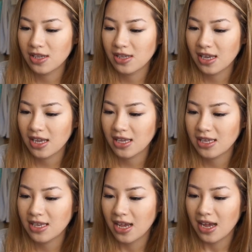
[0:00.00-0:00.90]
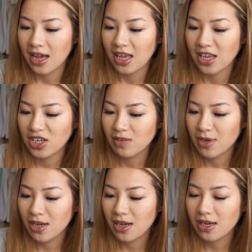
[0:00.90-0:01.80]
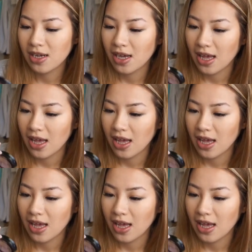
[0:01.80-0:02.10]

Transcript: This is a shimmer